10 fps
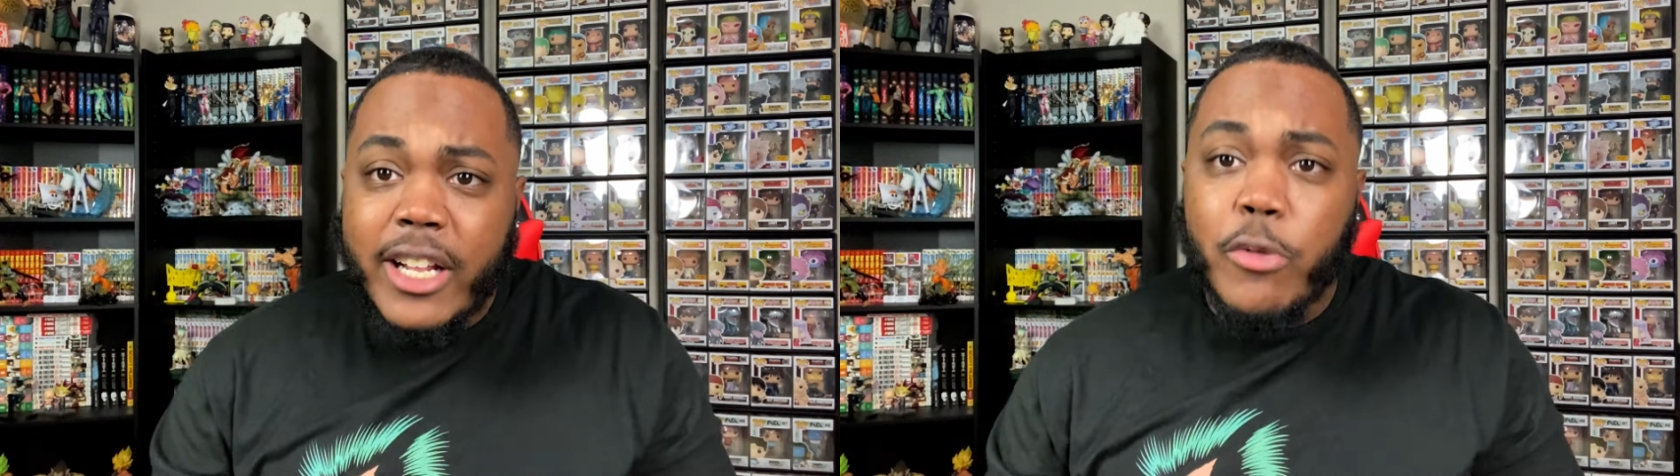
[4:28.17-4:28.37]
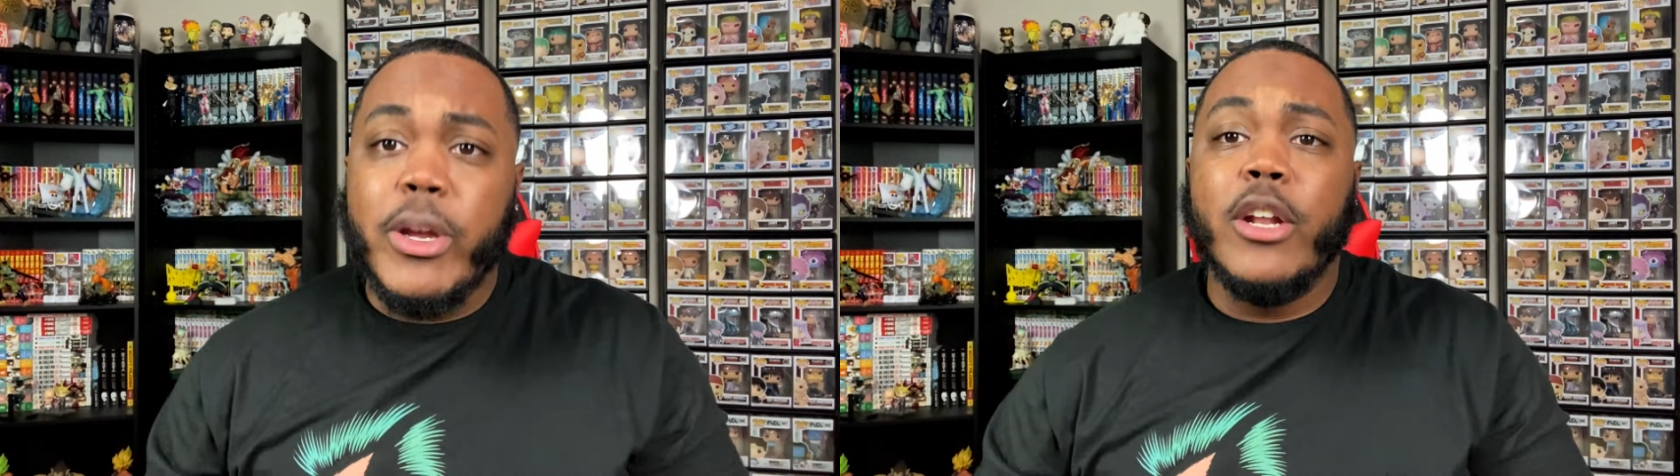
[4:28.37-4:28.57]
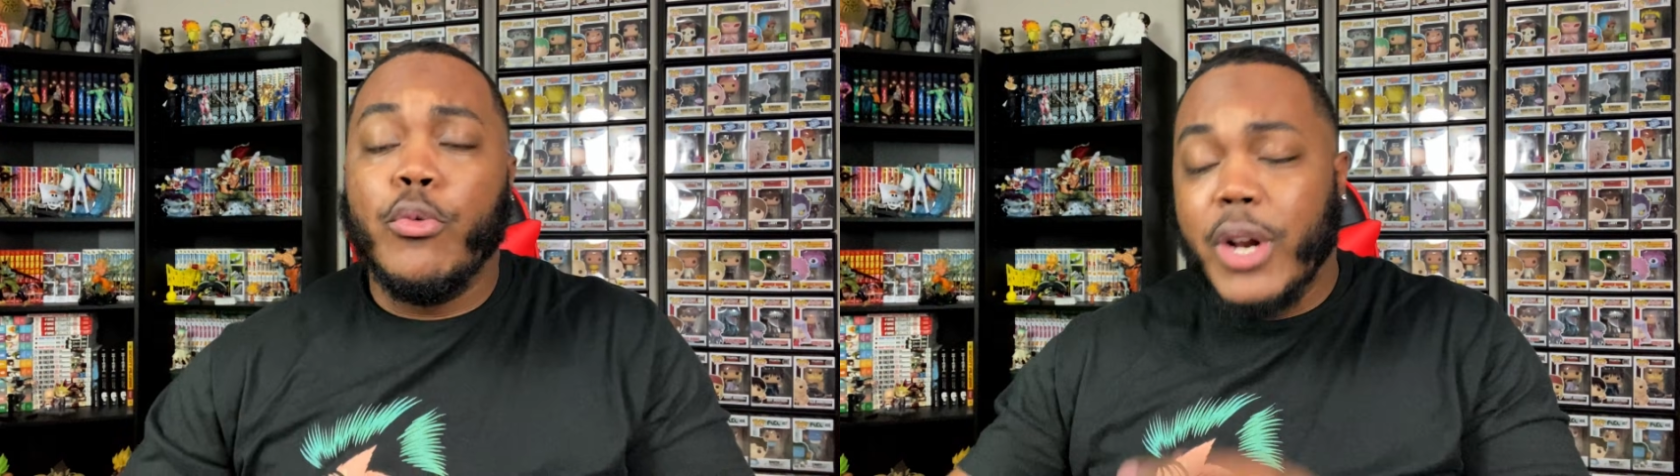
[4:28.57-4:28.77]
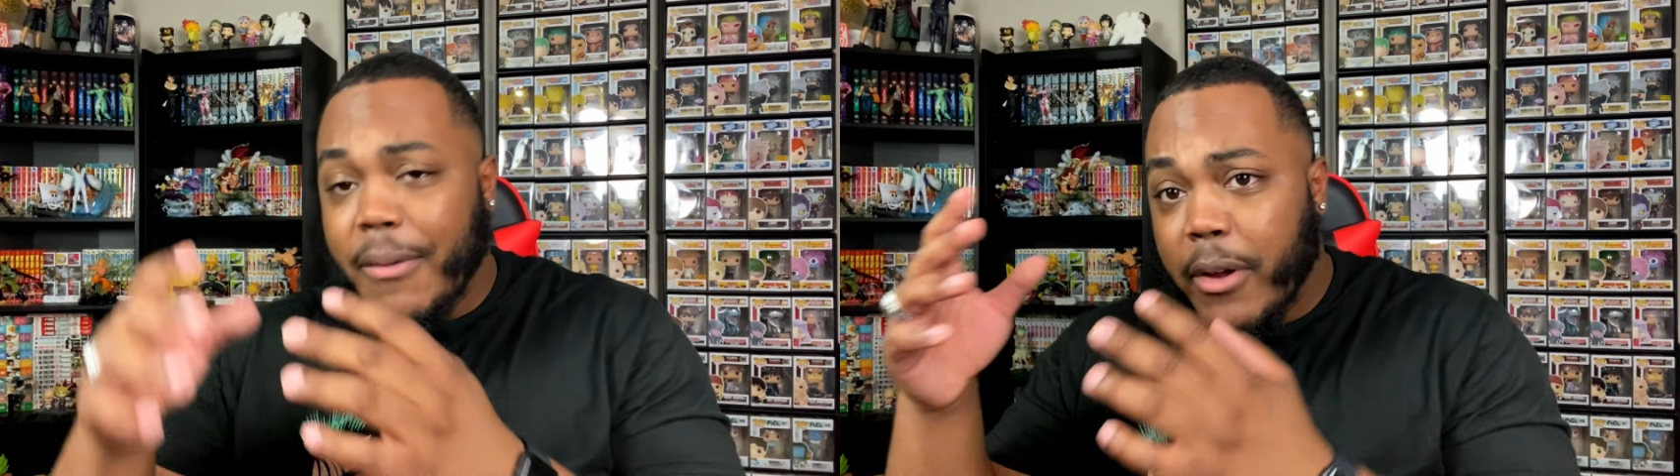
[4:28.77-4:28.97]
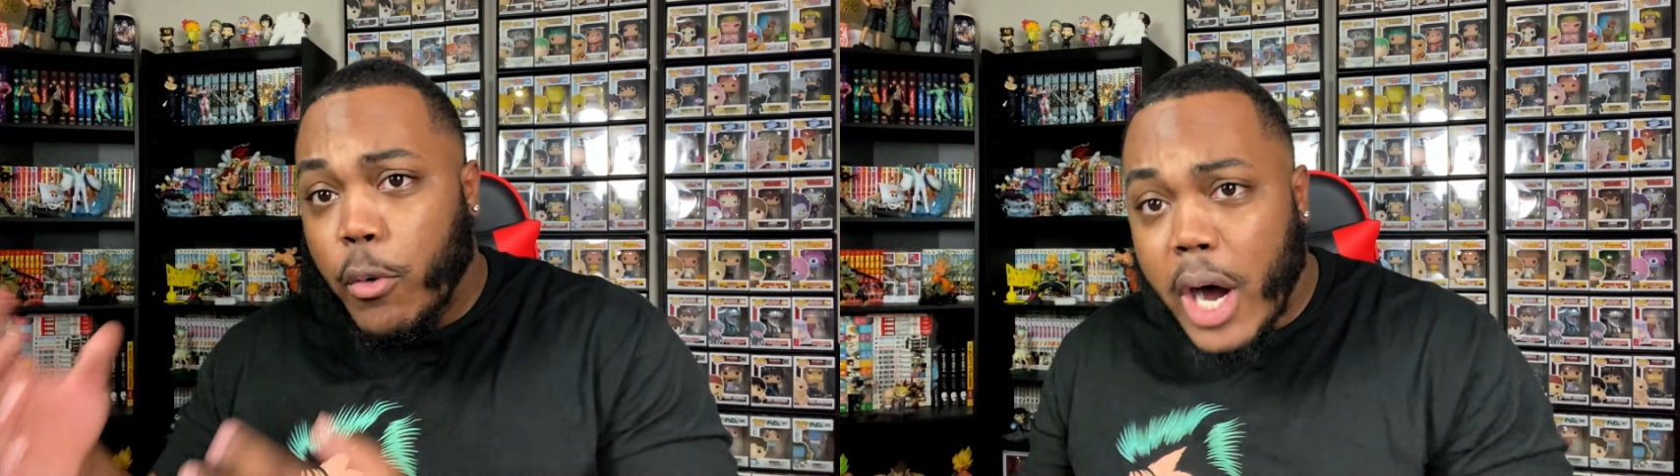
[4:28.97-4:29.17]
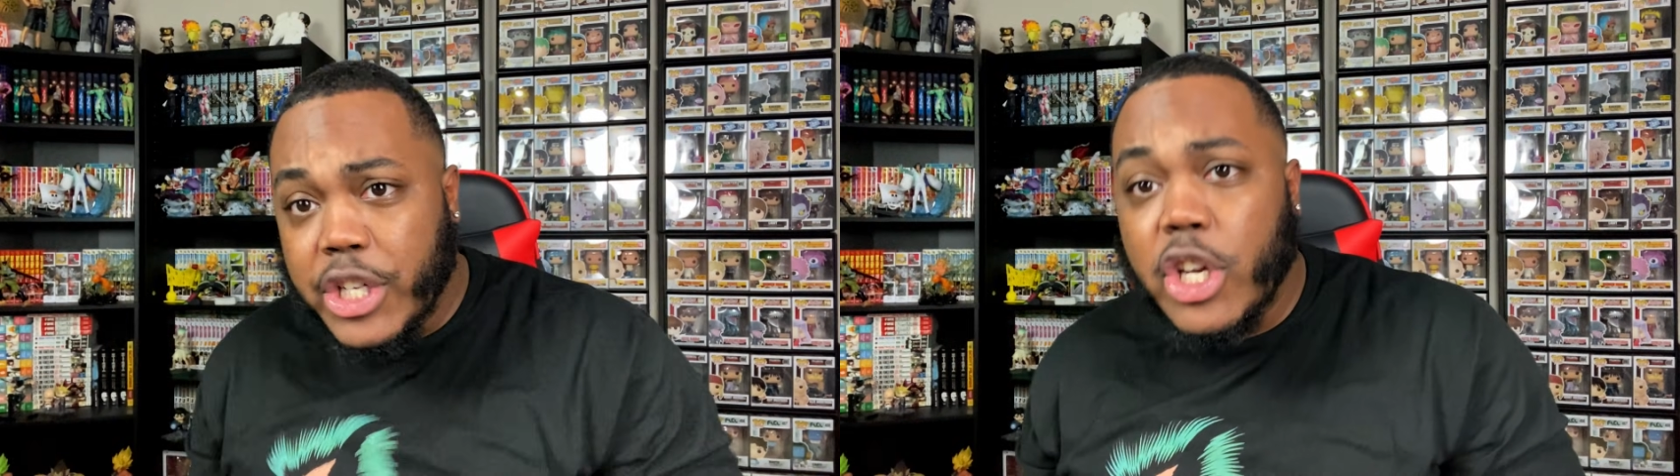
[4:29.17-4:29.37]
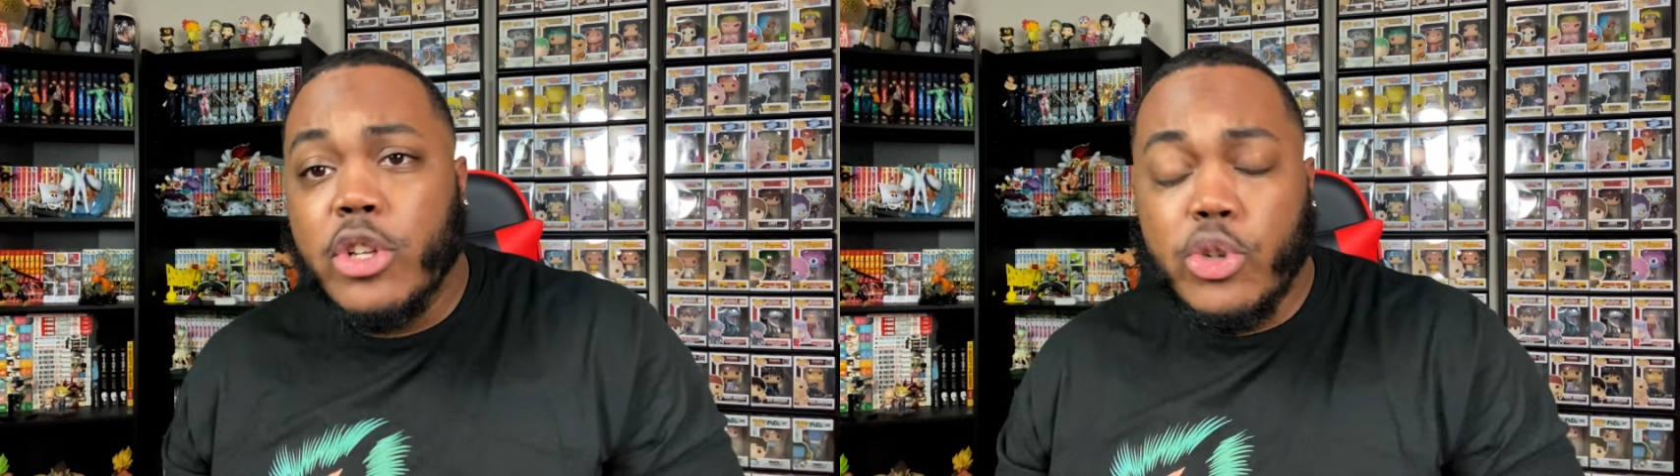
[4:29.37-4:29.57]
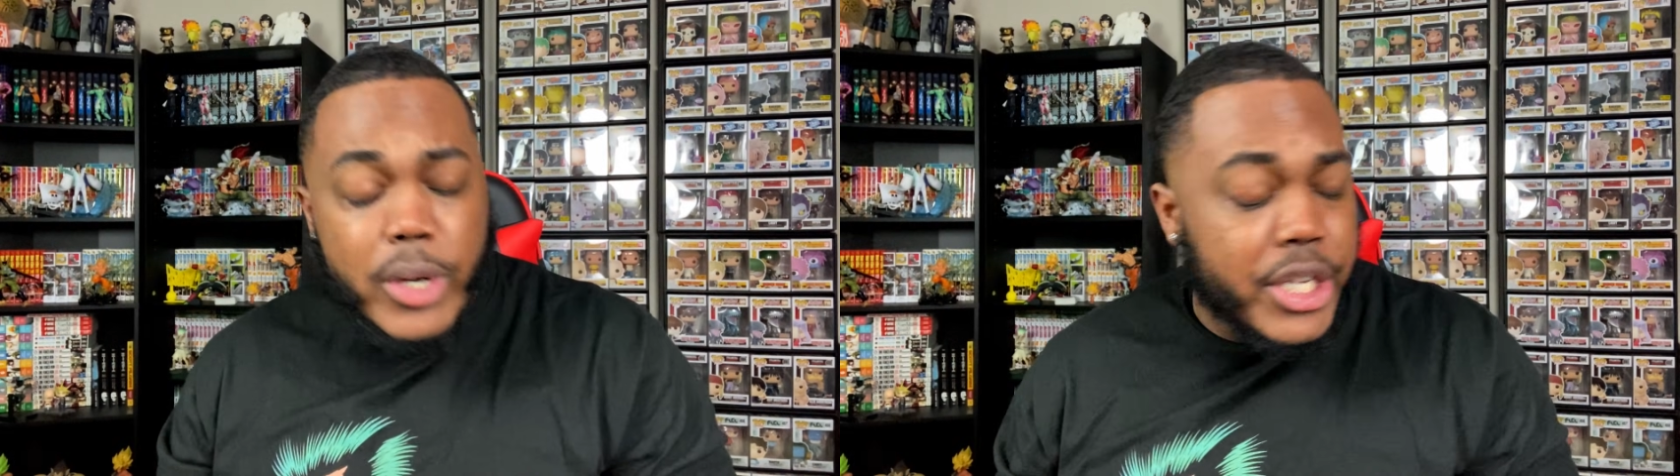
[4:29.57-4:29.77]
to read or what I've been watching
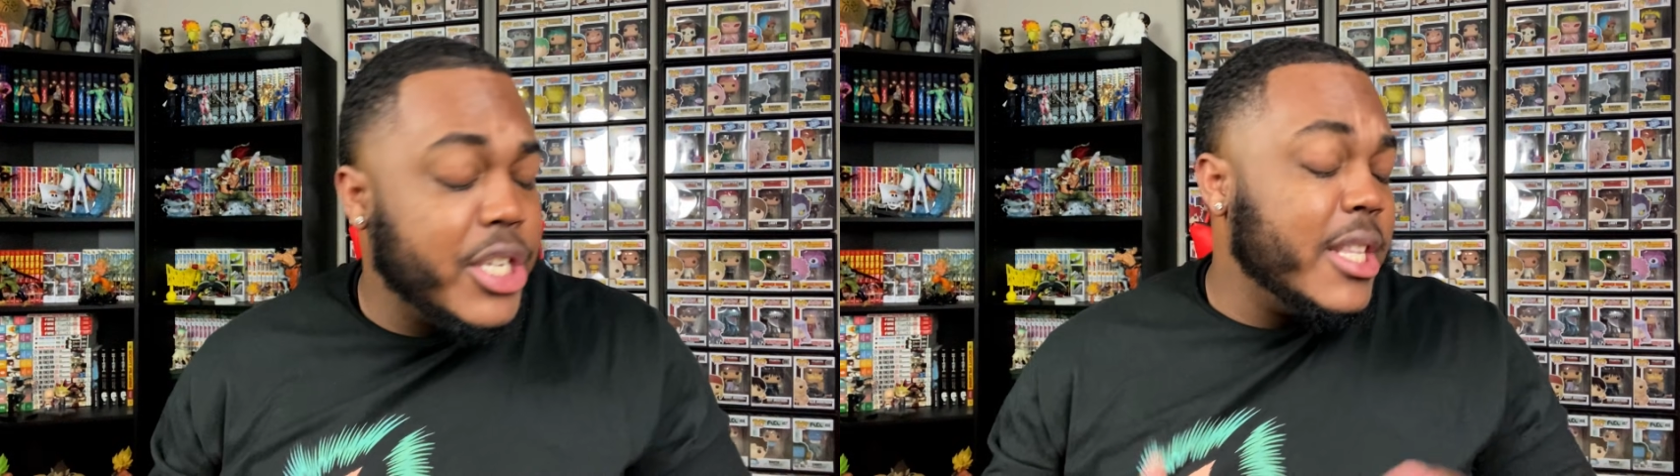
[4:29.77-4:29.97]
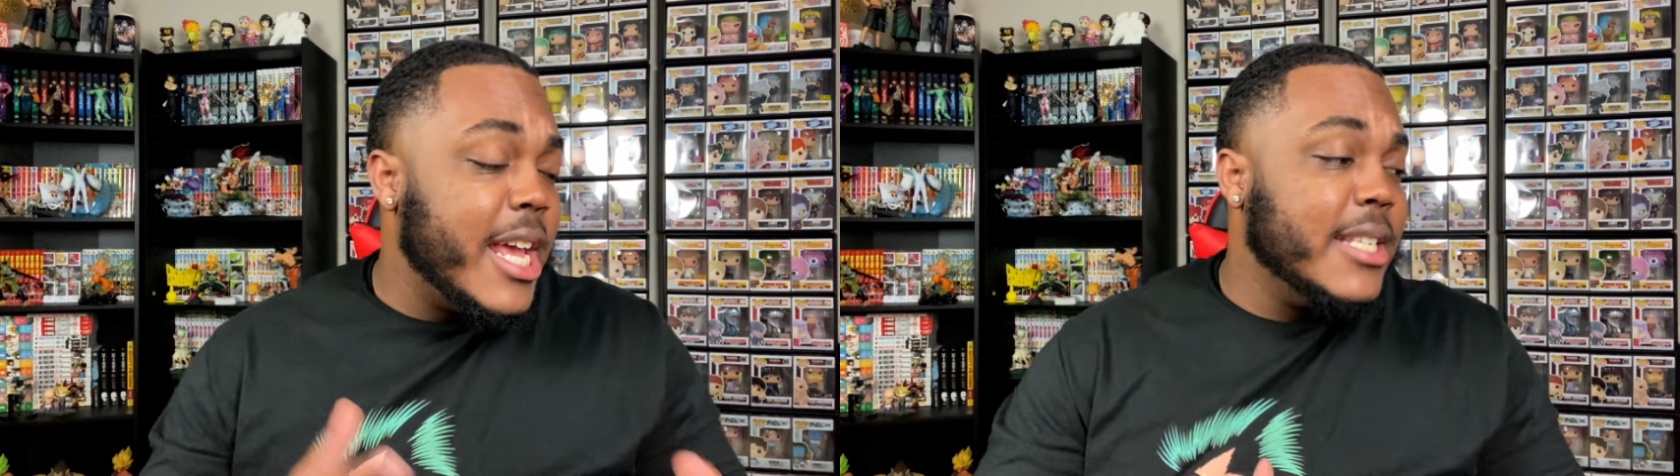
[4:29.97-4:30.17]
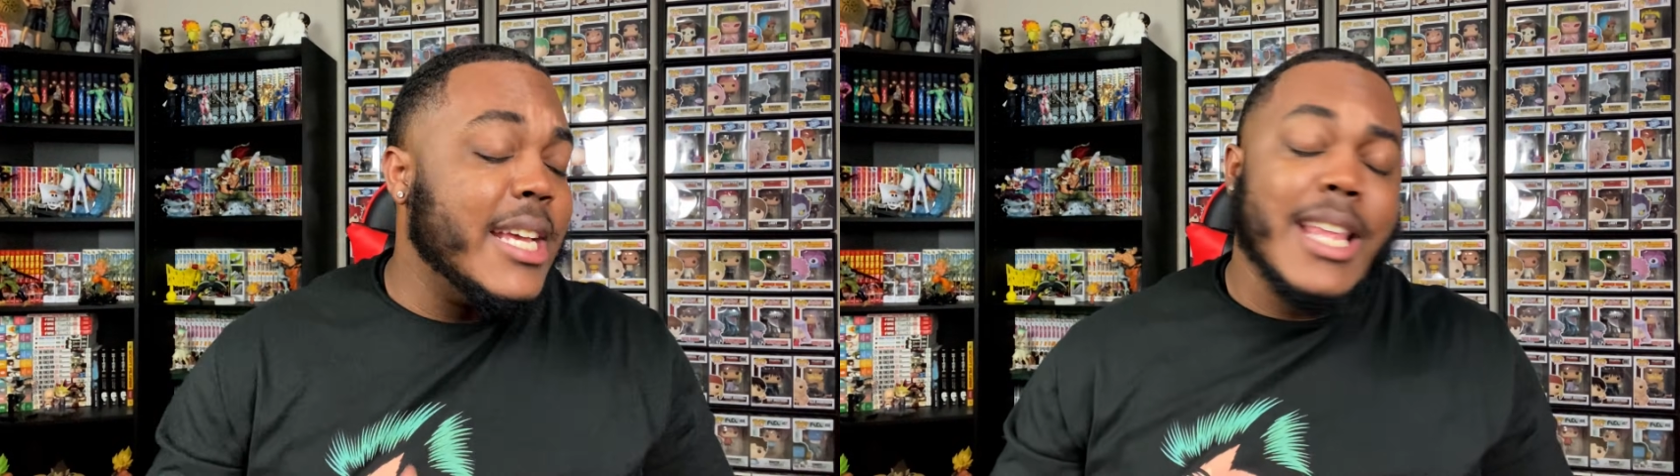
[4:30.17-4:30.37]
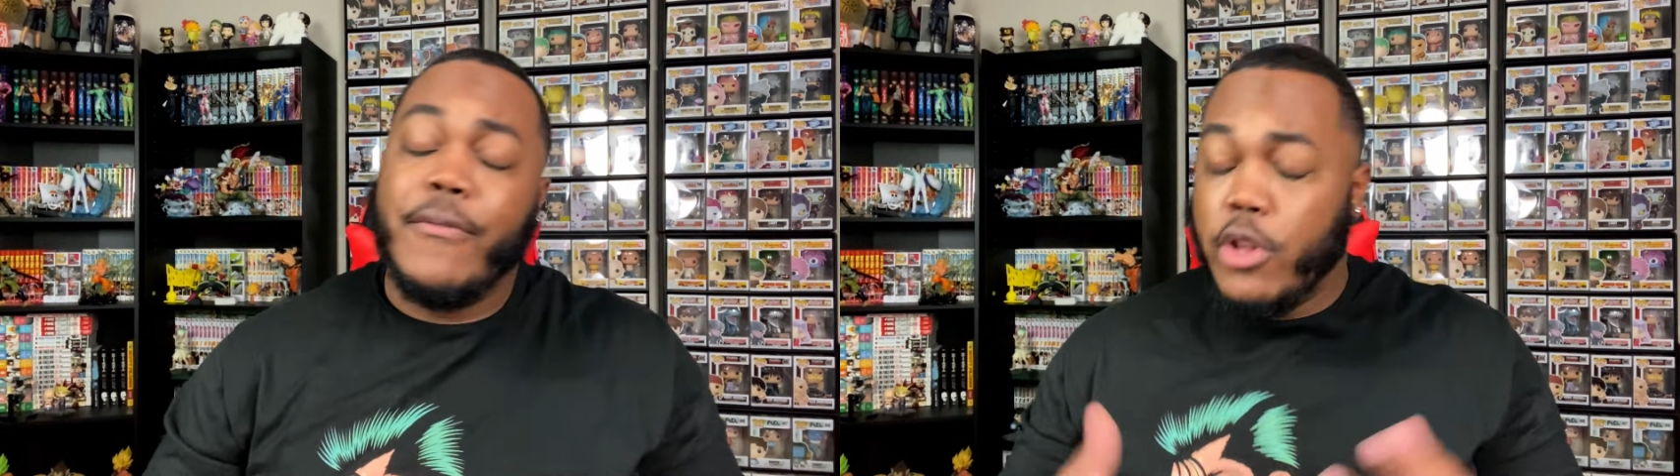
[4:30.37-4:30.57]
on Twitch and things like that.